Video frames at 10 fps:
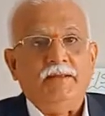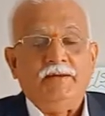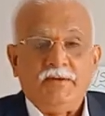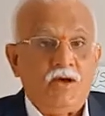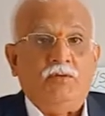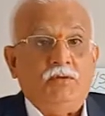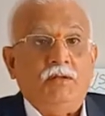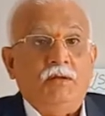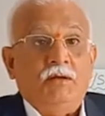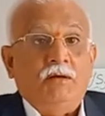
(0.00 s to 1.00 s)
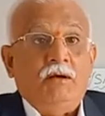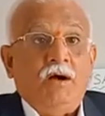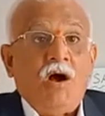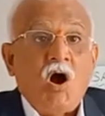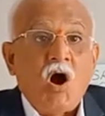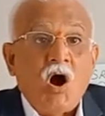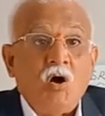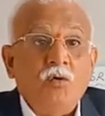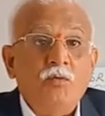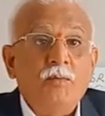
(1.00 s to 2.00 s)
Now
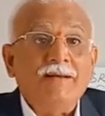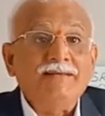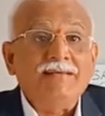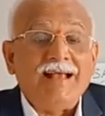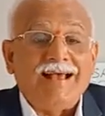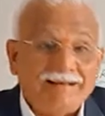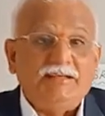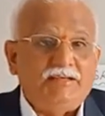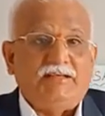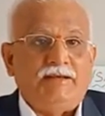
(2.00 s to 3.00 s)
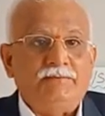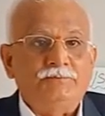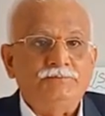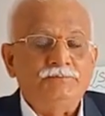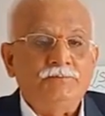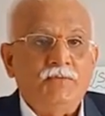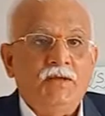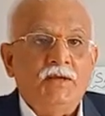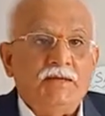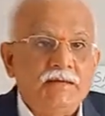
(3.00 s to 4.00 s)
how much energy
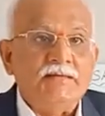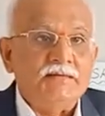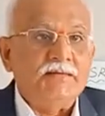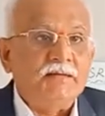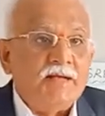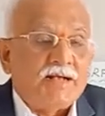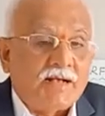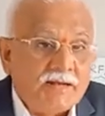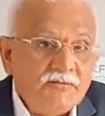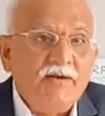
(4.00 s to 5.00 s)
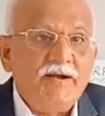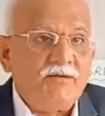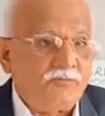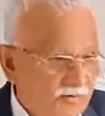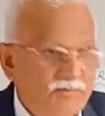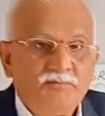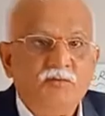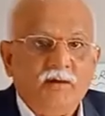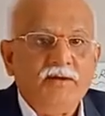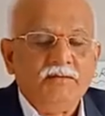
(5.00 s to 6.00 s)
is conveyed from
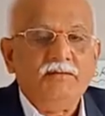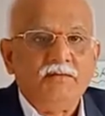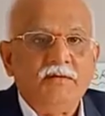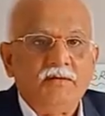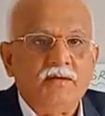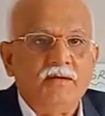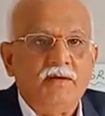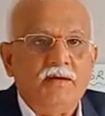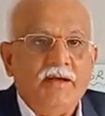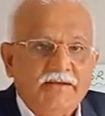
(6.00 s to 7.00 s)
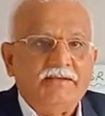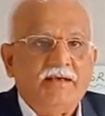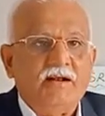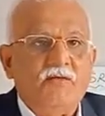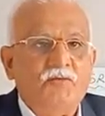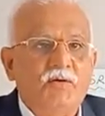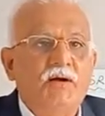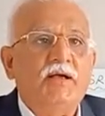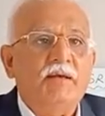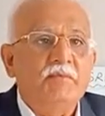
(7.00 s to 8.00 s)
1 hectare of
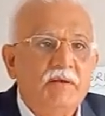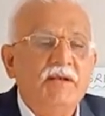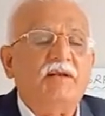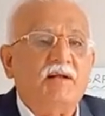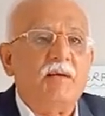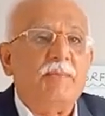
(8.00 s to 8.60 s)
a millet crop